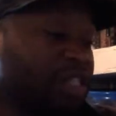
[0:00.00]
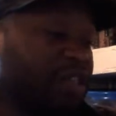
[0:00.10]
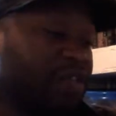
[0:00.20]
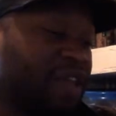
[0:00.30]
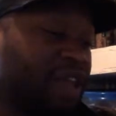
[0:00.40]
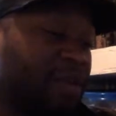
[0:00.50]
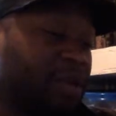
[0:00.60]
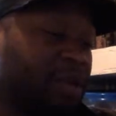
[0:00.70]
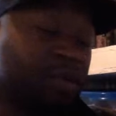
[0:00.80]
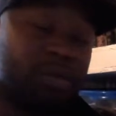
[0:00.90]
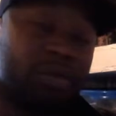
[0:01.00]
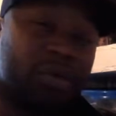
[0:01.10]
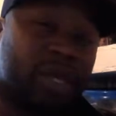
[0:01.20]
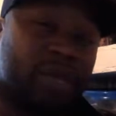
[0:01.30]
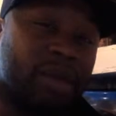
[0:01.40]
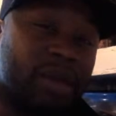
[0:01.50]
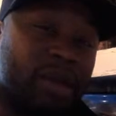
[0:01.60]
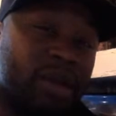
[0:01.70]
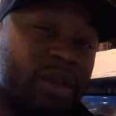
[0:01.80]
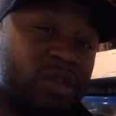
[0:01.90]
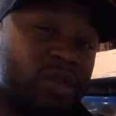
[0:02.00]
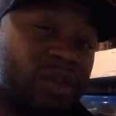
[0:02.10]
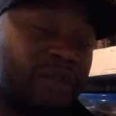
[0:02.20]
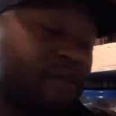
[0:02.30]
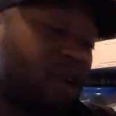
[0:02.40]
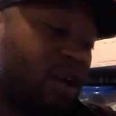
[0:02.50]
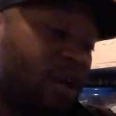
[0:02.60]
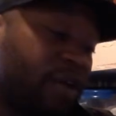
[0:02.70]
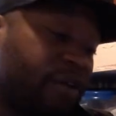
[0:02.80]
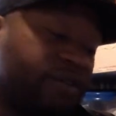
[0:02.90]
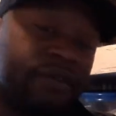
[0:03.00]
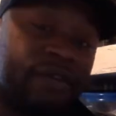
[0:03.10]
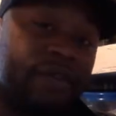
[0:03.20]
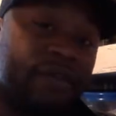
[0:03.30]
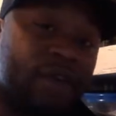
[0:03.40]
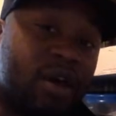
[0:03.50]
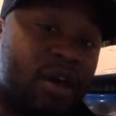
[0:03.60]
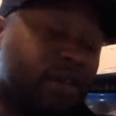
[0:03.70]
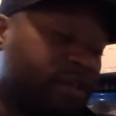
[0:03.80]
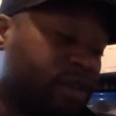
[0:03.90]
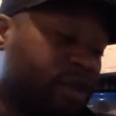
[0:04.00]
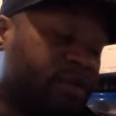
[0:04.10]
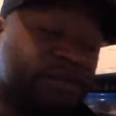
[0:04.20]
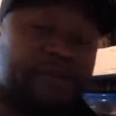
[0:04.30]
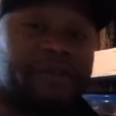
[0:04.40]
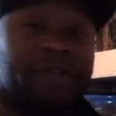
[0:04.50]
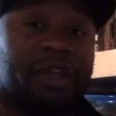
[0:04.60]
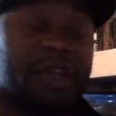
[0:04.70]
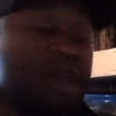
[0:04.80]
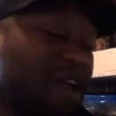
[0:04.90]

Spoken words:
deviated between maybe like 25 to 35 and up to 50.